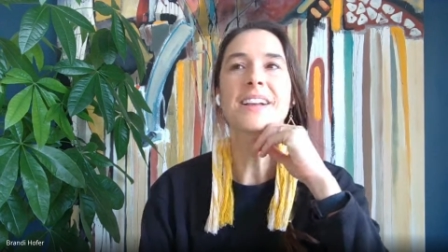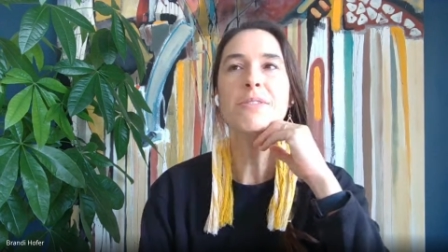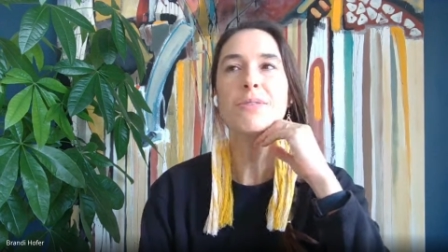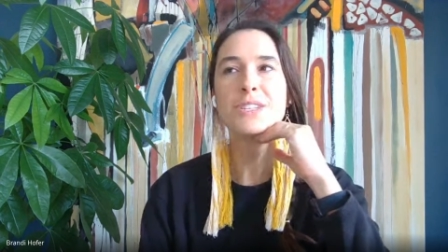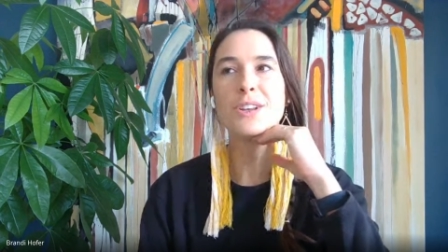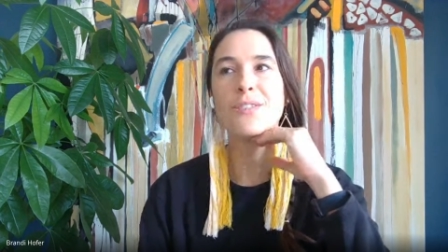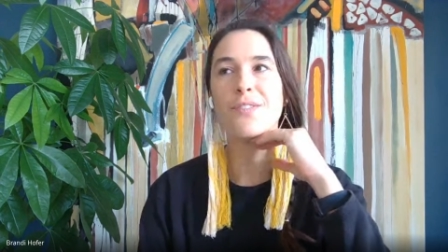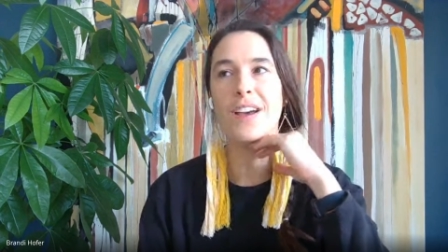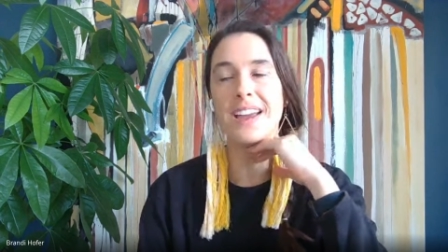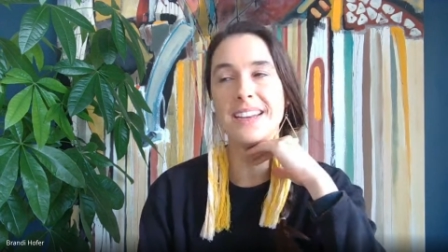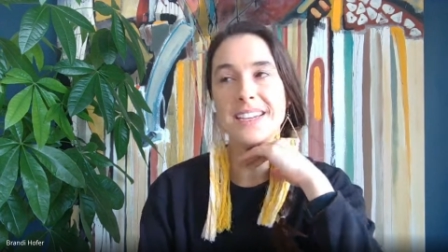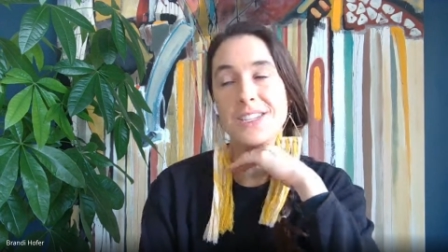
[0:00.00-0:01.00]
which is
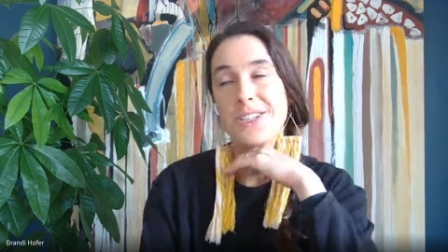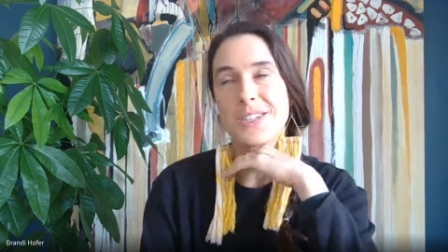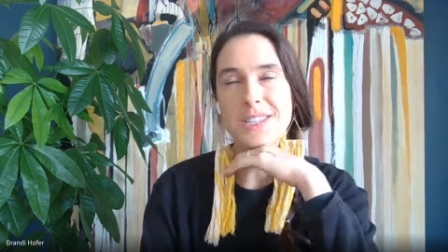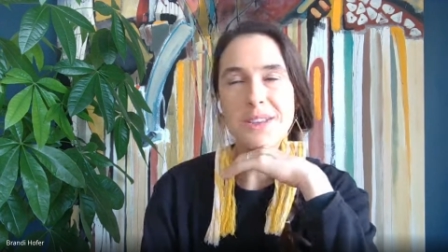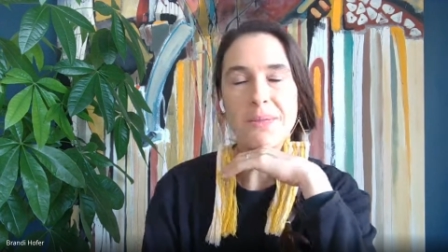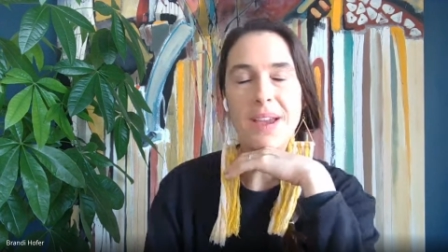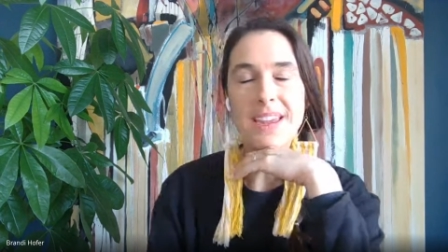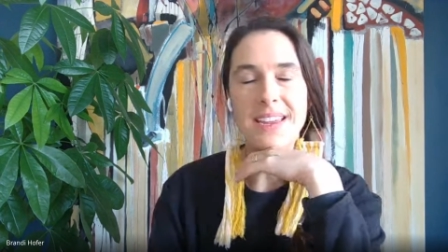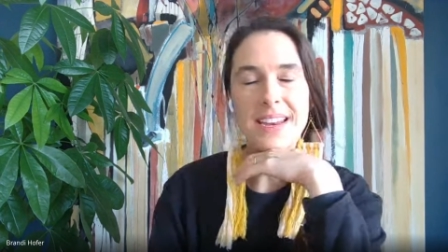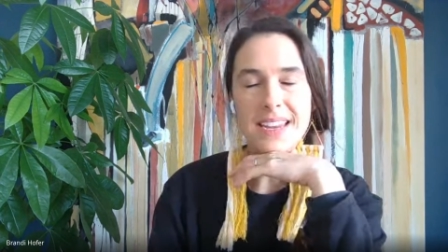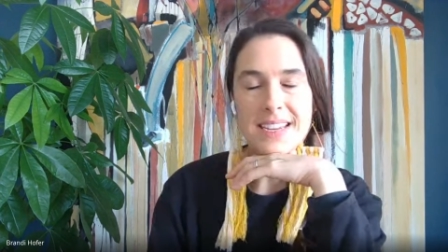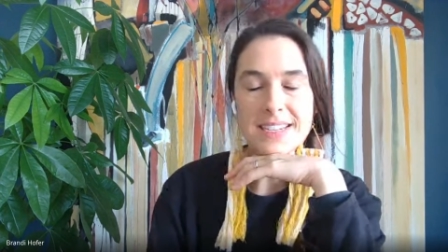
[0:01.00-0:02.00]
fine it's just the way
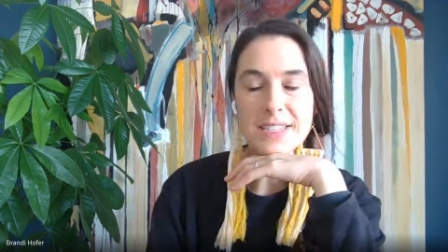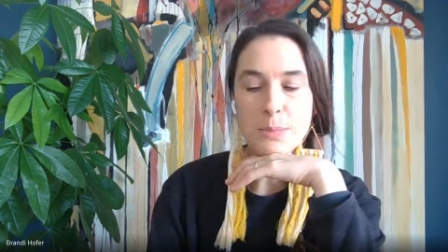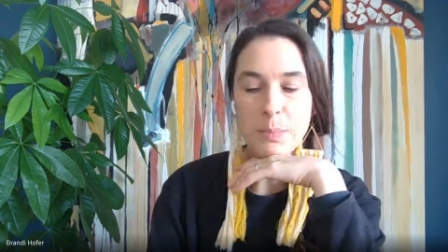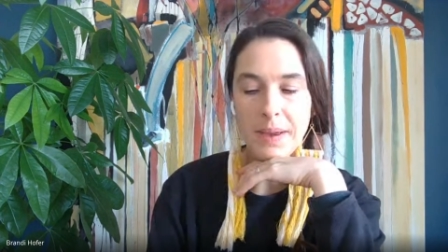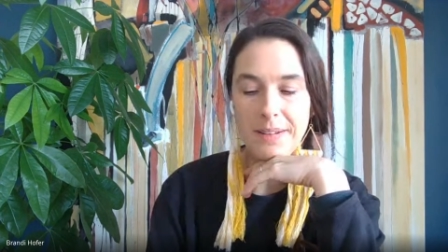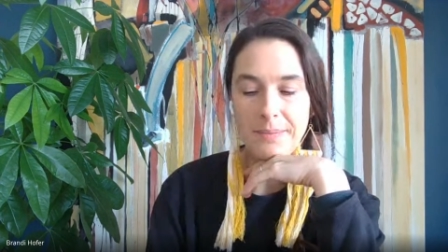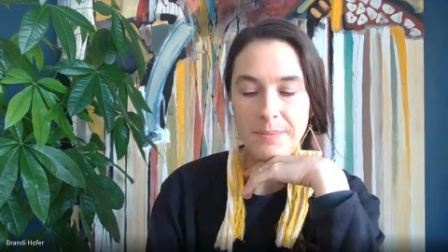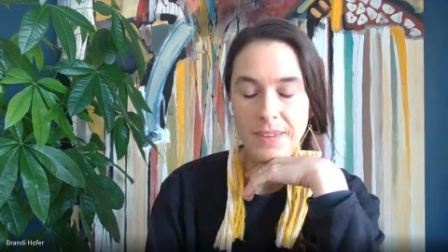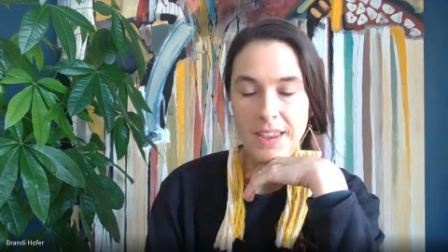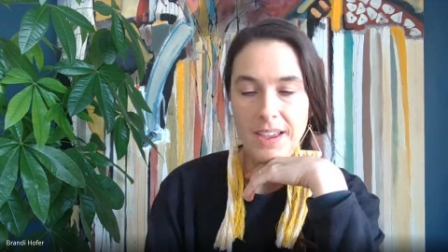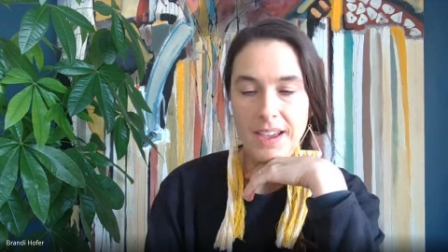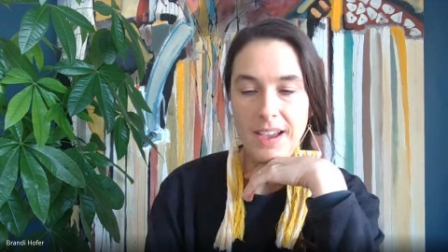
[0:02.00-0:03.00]
it is but
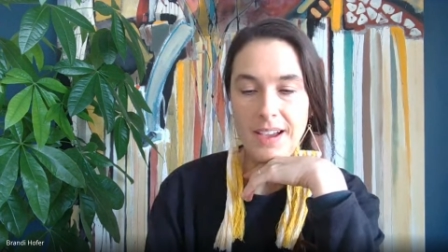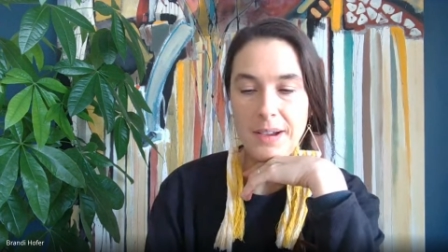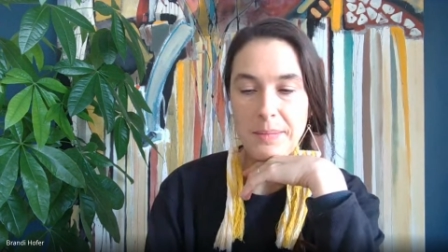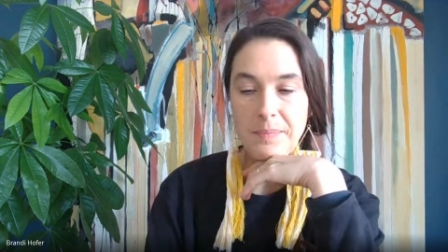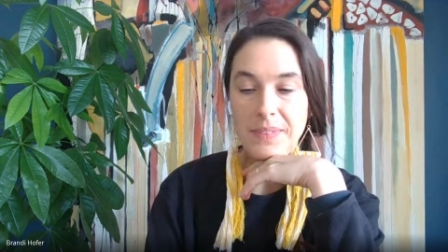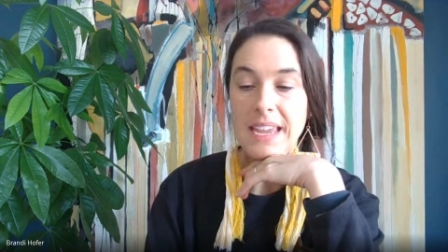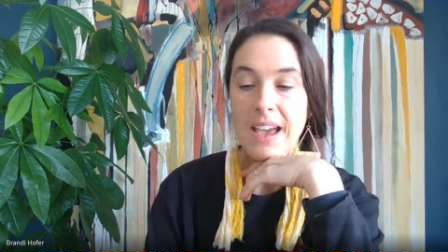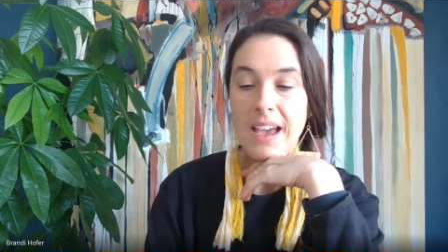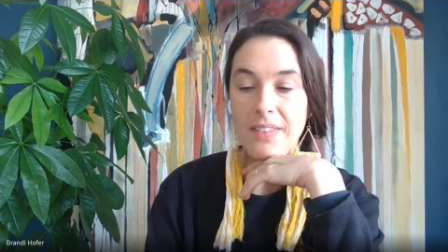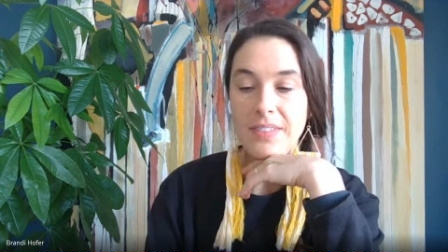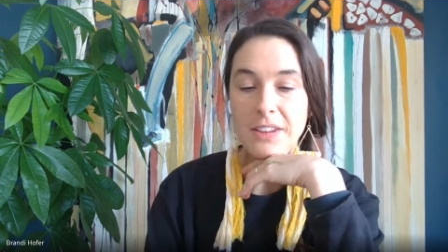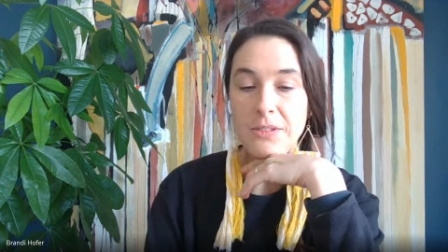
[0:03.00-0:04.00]
um
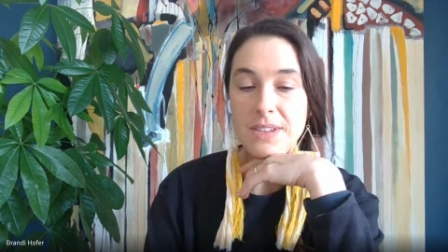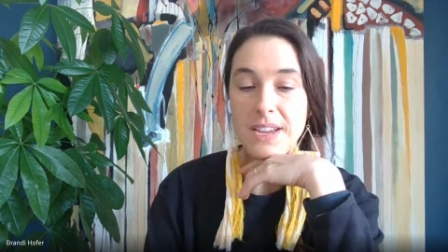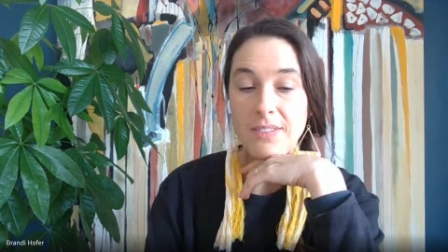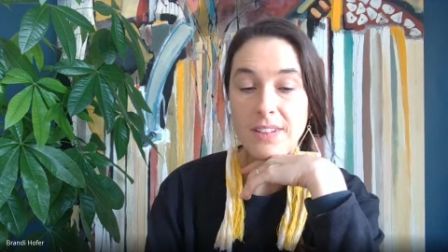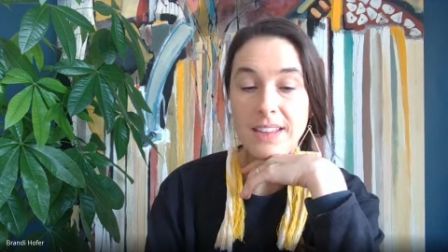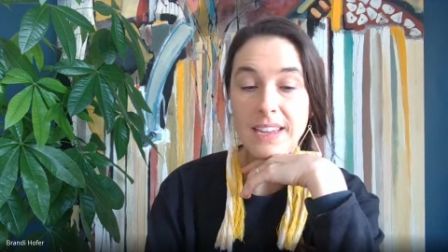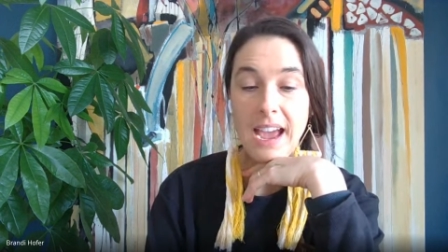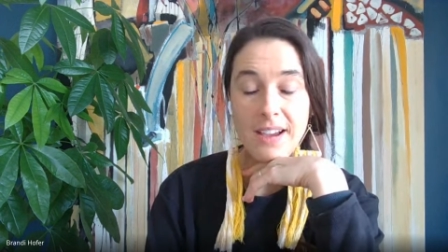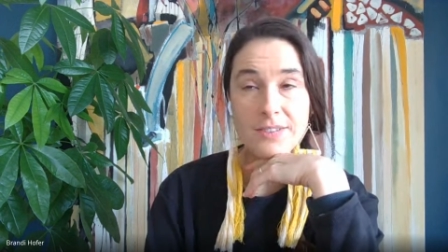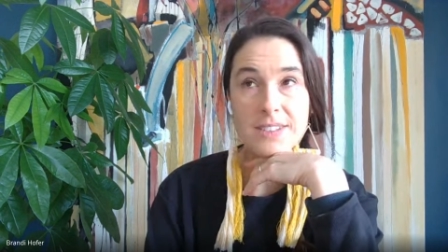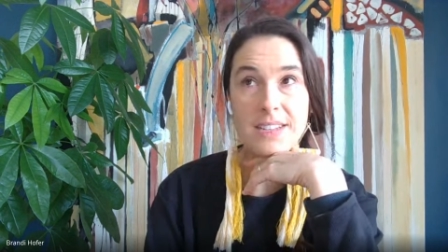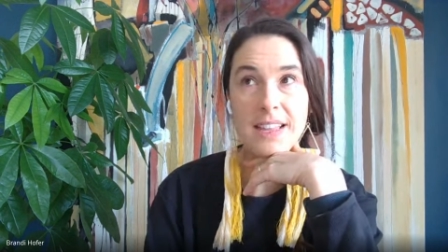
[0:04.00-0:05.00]
yeah you definitely
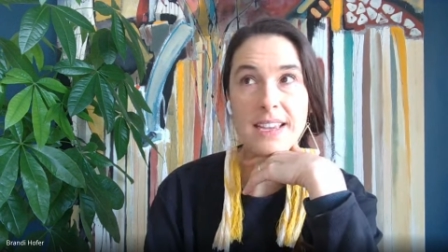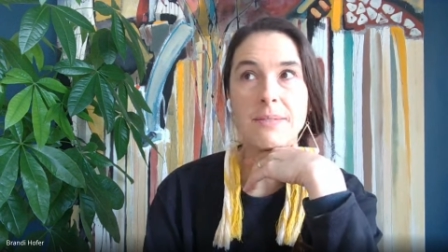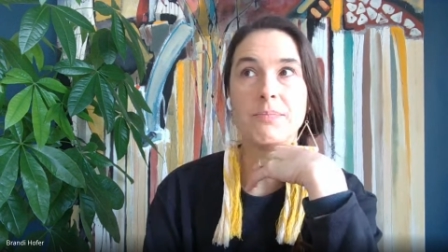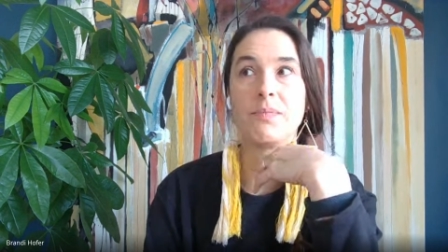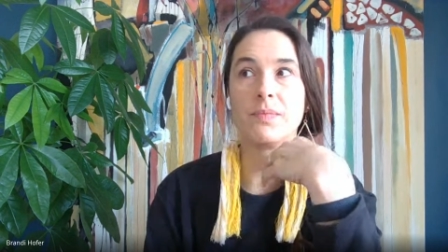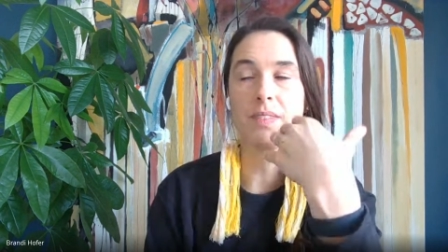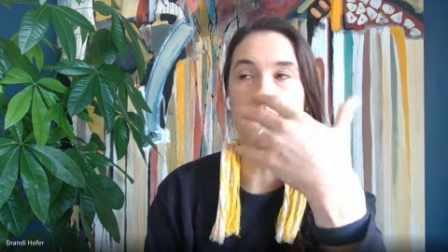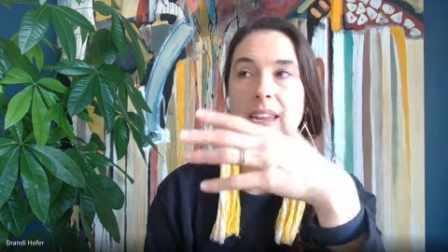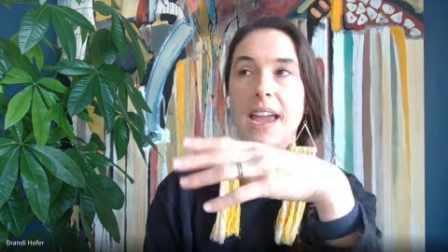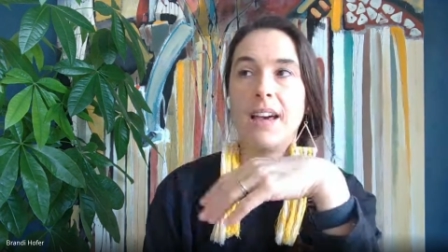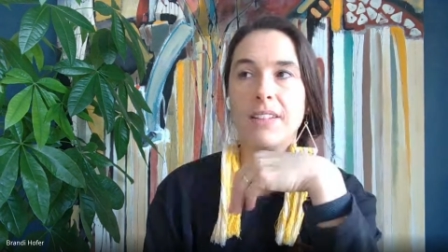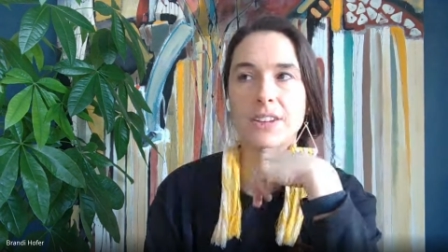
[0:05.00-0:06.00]
have to like
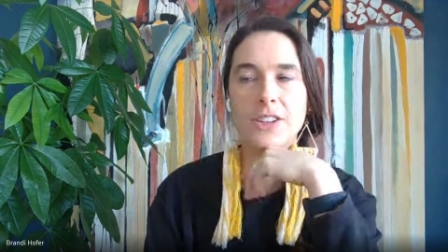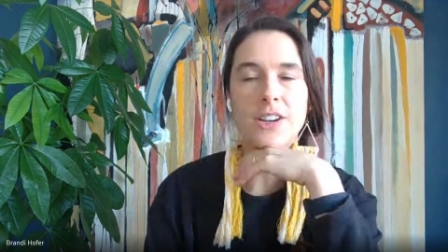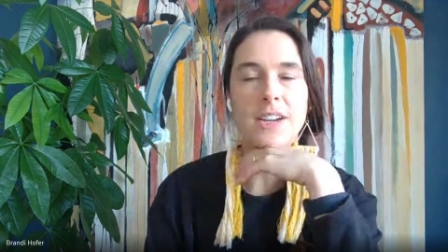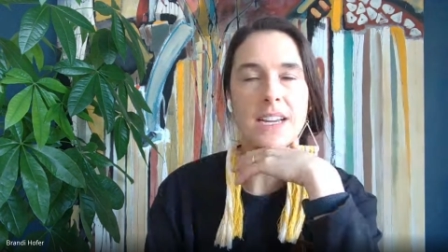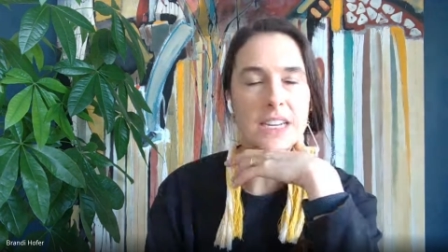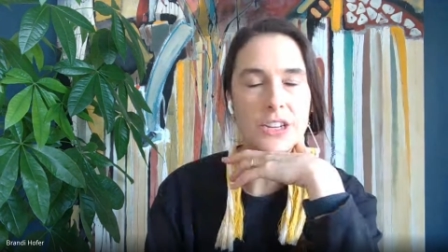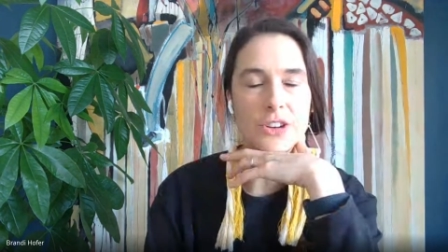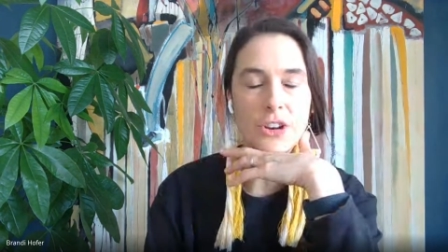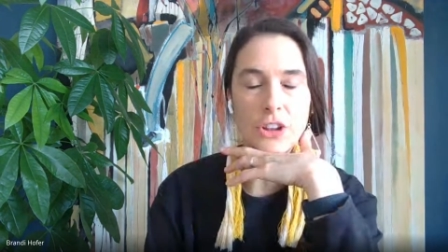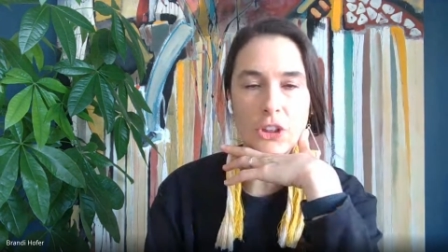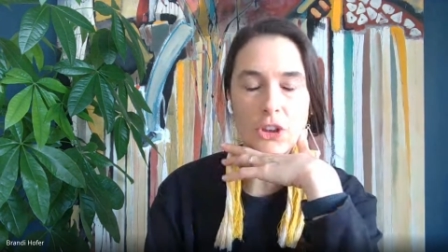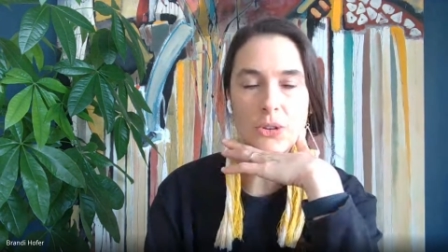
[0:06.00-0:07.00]
calendar in your
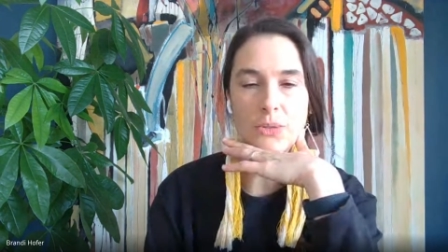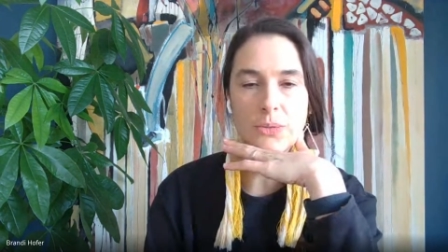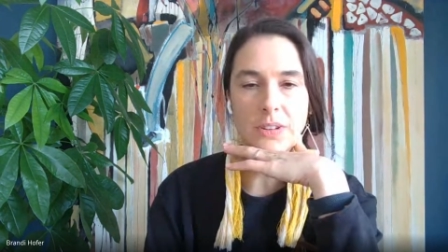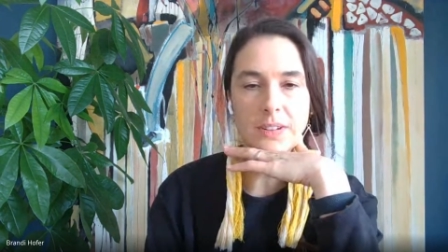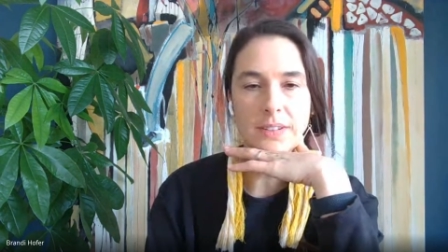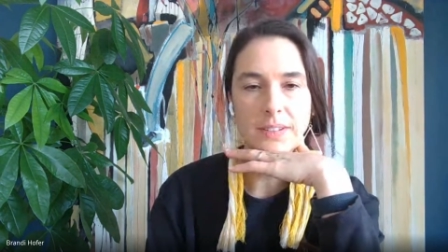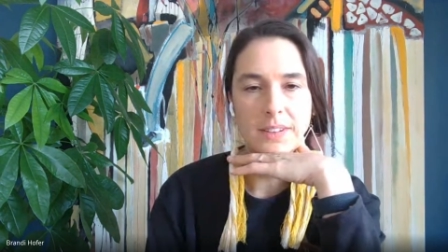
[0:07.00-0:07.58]
alone